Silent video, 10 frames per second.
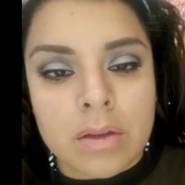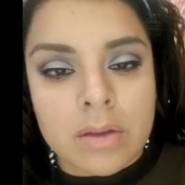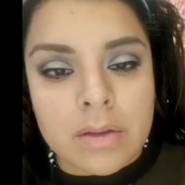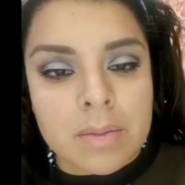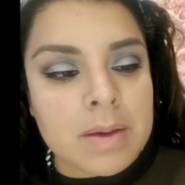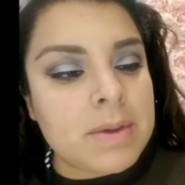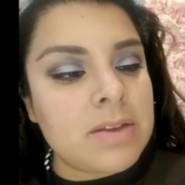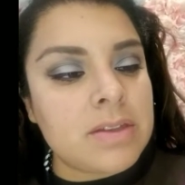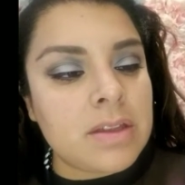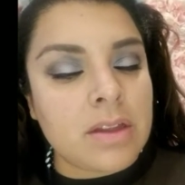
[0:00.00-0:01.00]
So I'm going to be
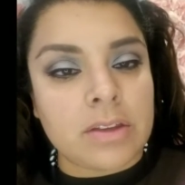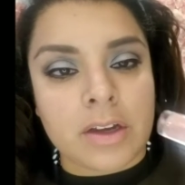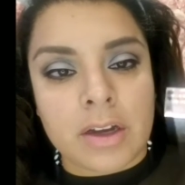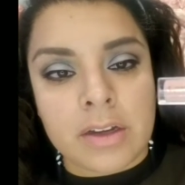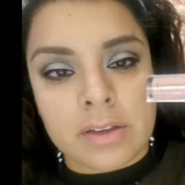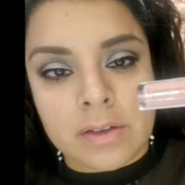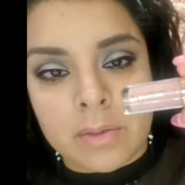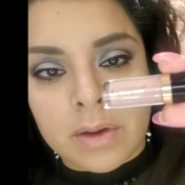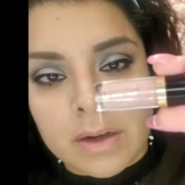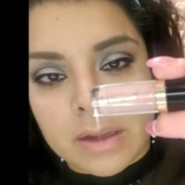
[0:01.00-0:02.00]
using the Tarte
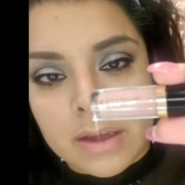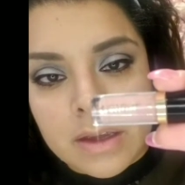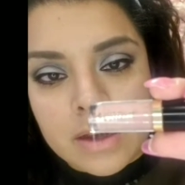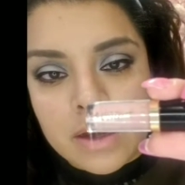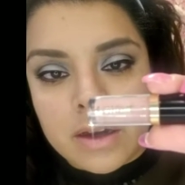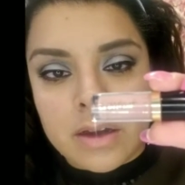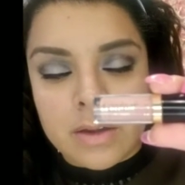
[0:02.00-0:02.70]
one here.